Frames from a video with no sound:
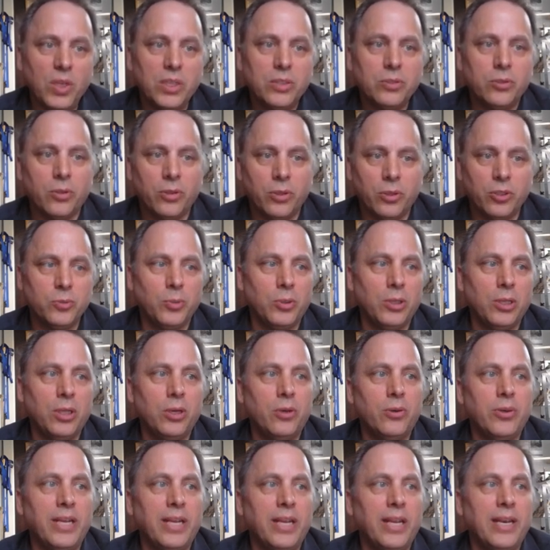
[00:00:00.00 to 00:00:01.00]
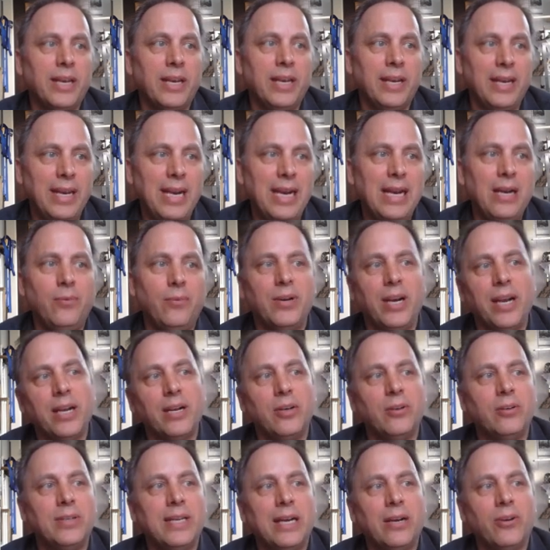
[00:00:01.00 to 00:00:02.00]
So those will load in. And now when I
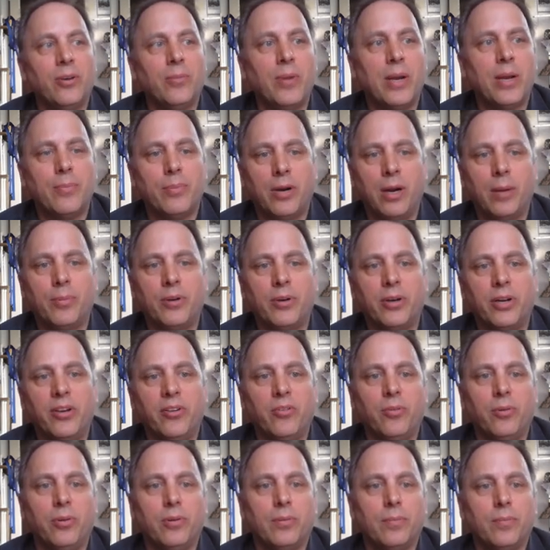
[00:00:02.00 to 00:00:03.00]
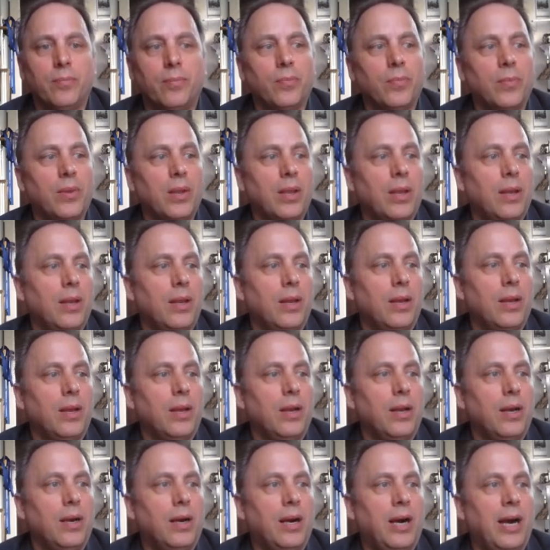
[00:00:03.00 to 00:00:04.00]
go down to my properties,
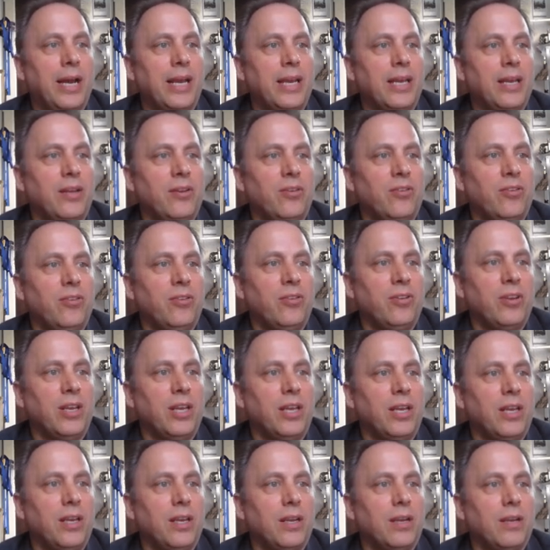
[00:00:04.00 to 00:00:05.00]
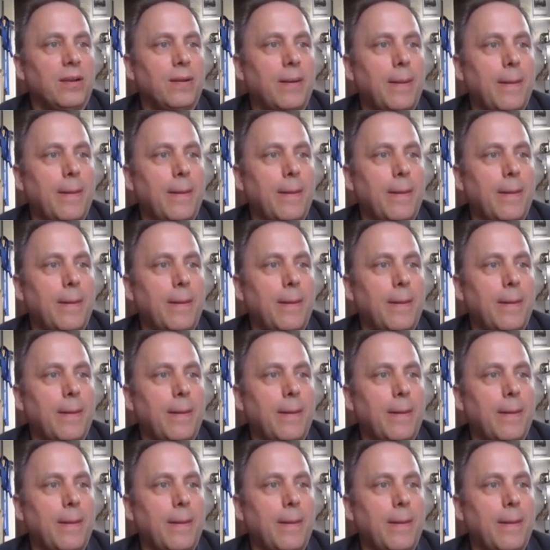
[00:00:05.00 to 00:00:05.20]
I can see,